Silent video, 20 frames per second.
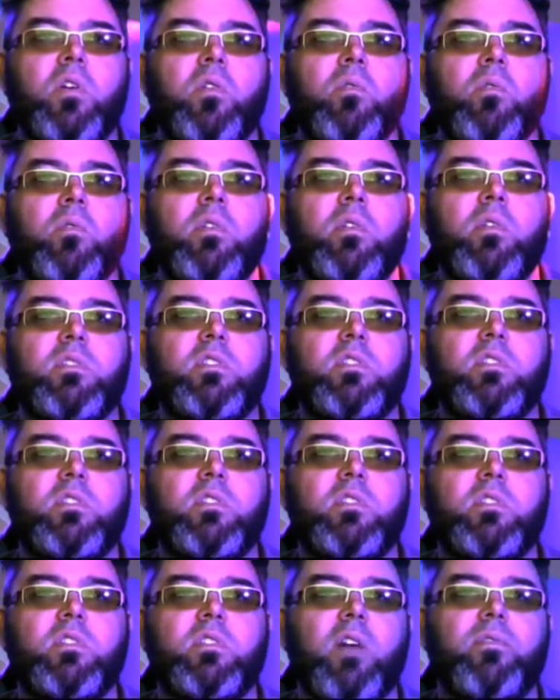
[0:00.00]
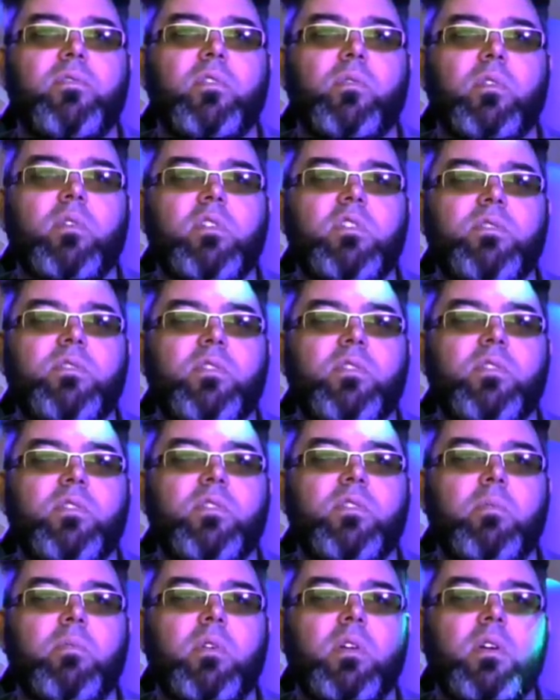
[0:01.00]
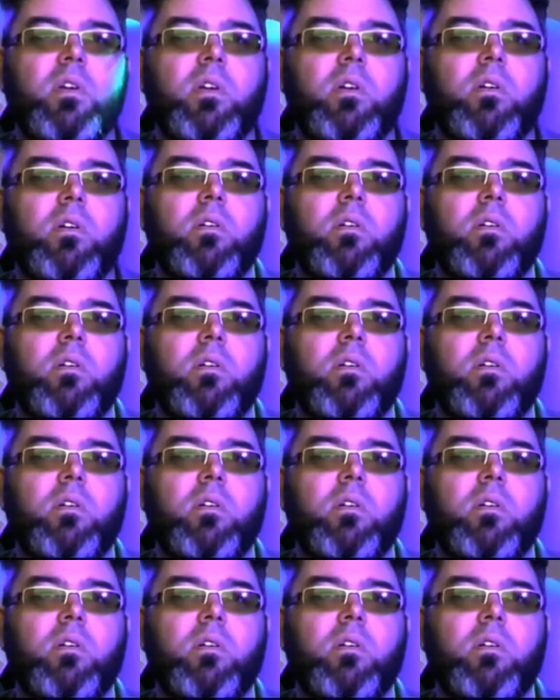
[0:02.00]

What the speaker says: What is the geographic reach of your company?